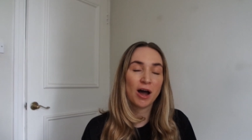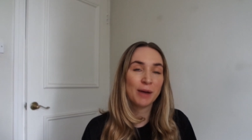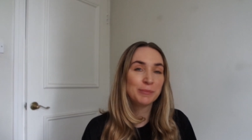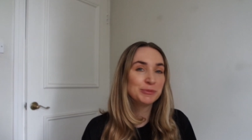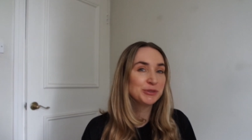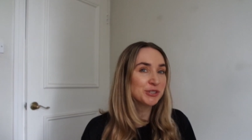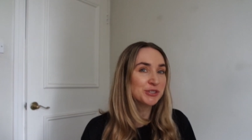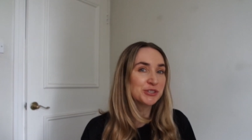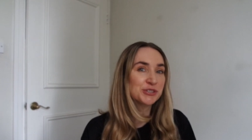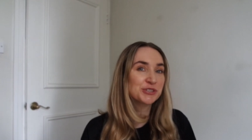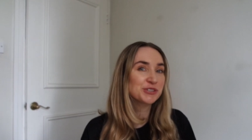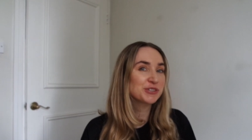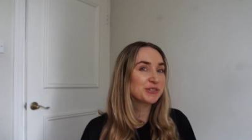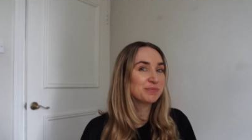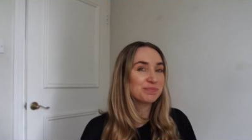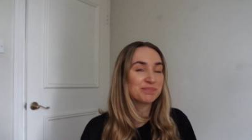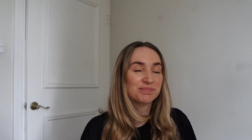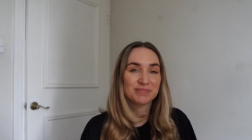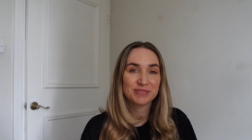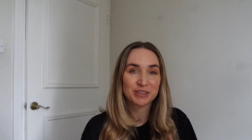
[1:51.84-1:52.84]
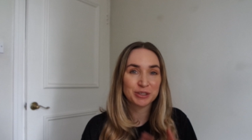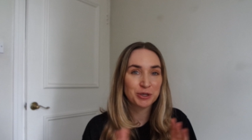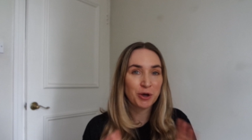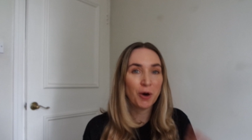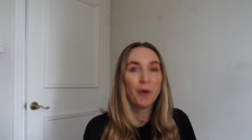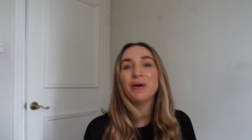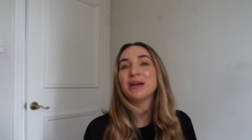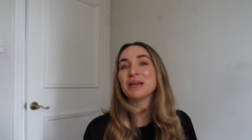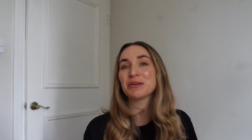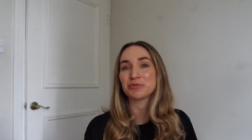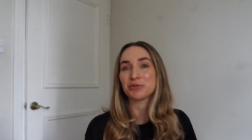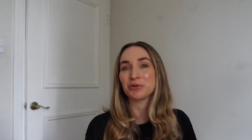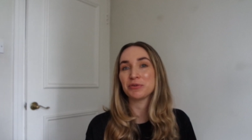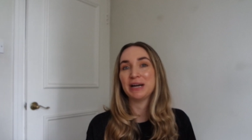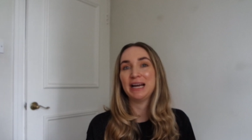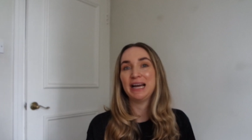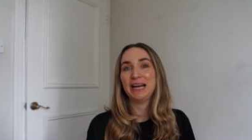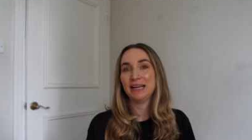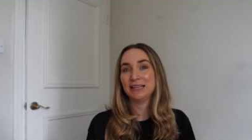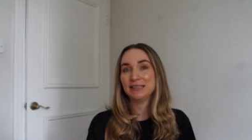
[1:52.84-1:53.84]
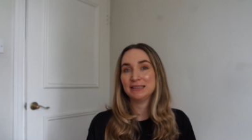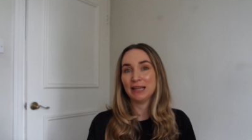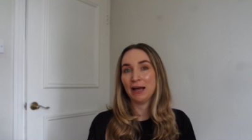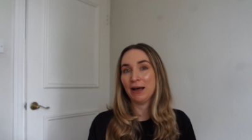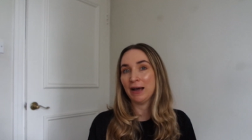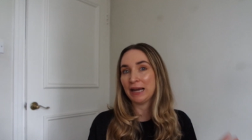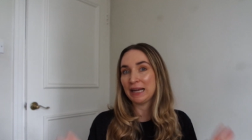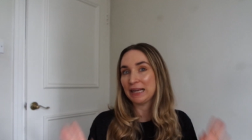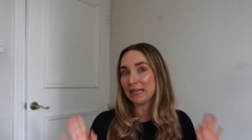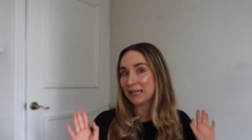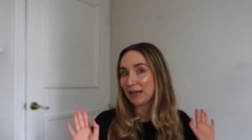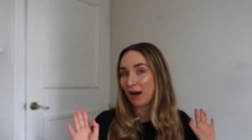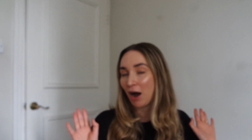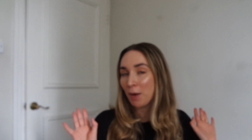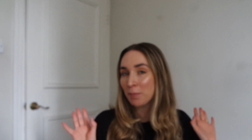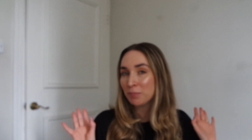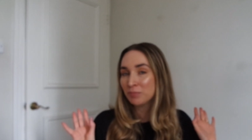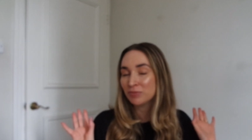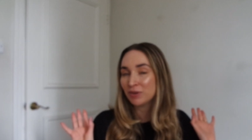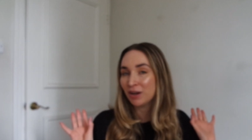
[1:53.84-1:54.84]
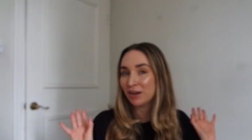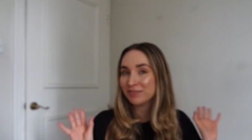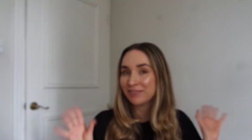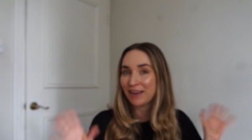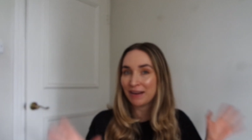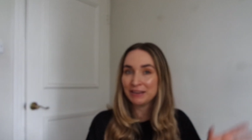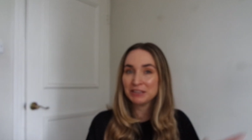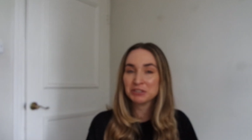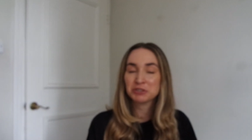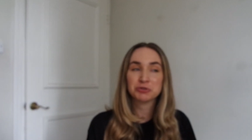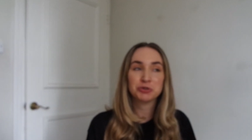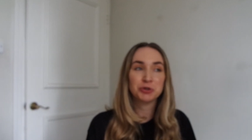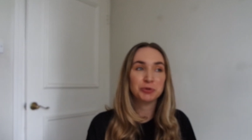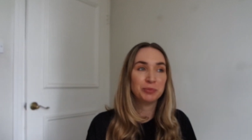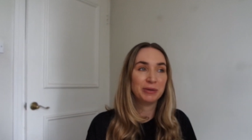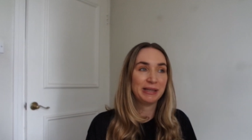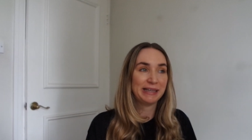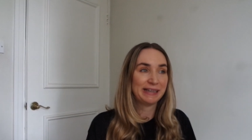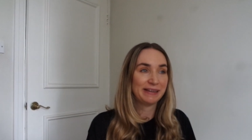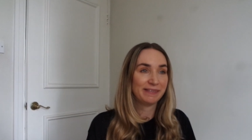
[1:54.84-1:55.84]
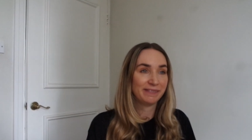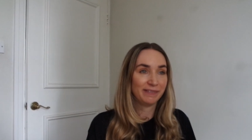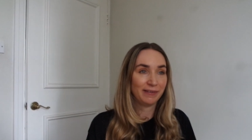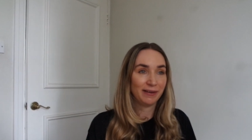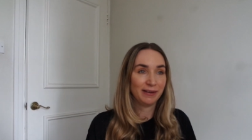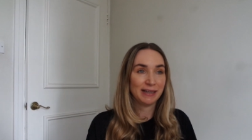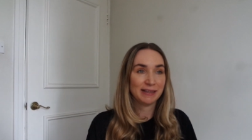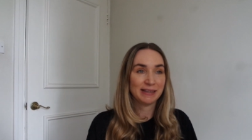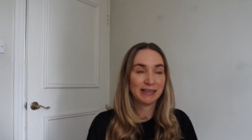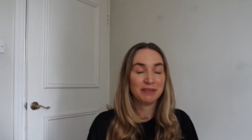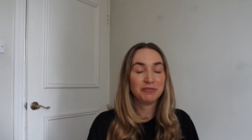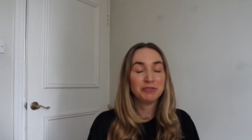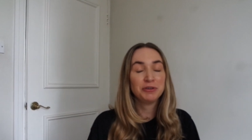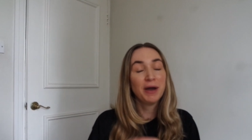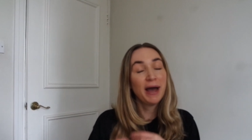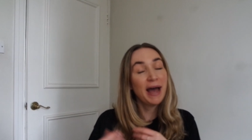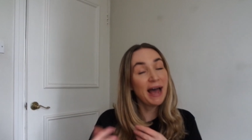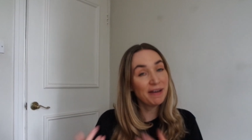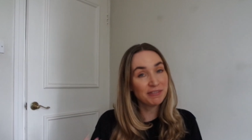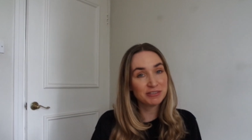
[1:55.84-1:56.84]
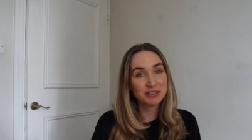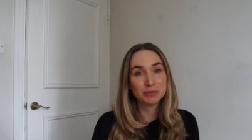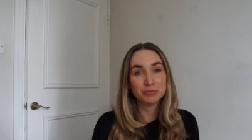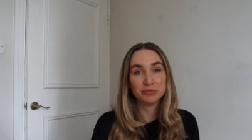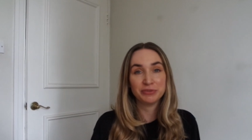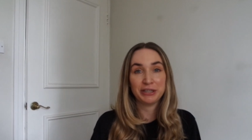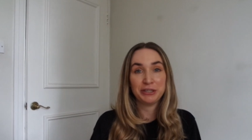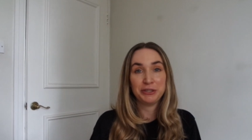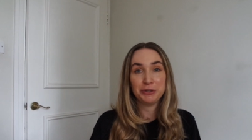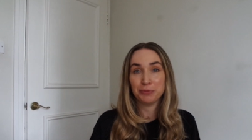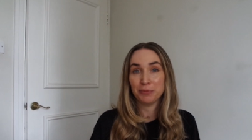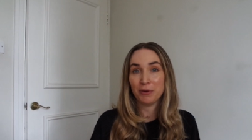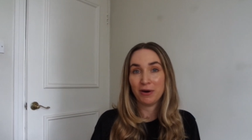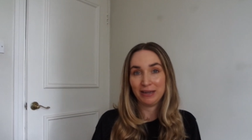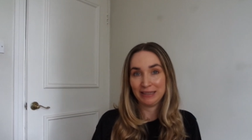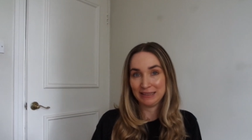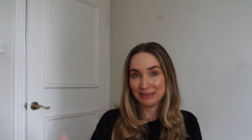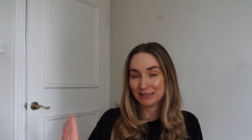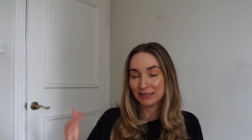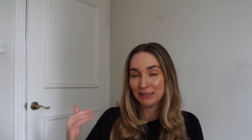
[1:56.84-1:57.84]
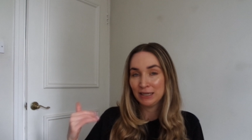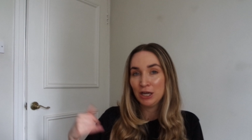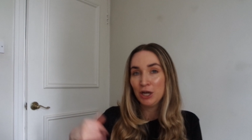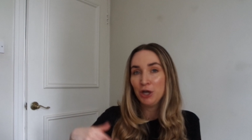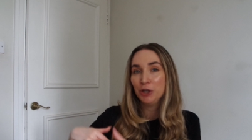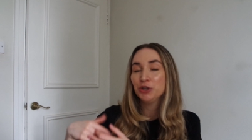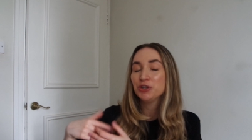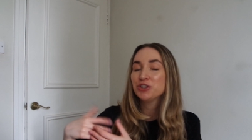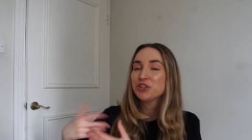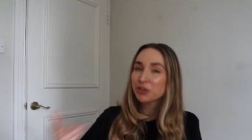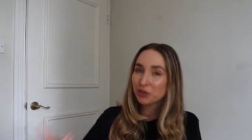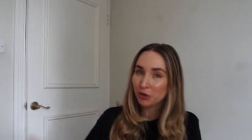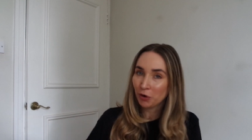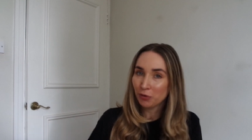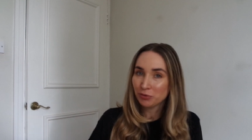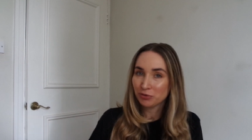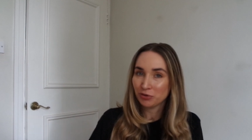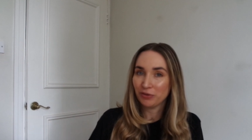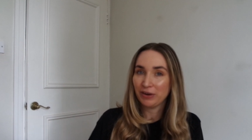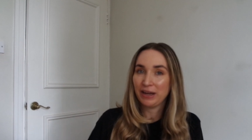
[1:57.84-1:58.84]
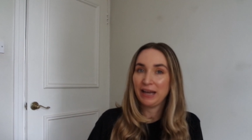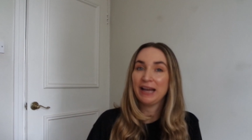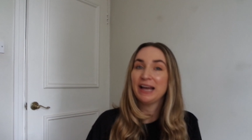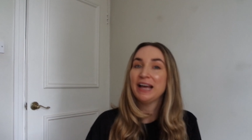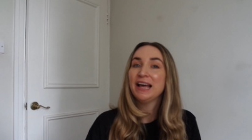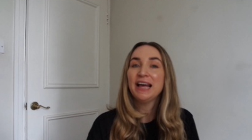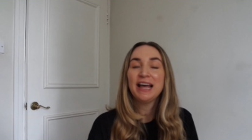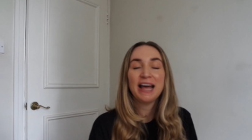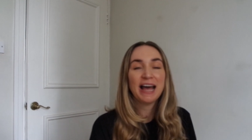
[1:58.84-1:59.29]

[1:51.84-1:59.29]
I'm just going for it. Like, I'm a very strong believer that if you have something in your mind, you should go for it.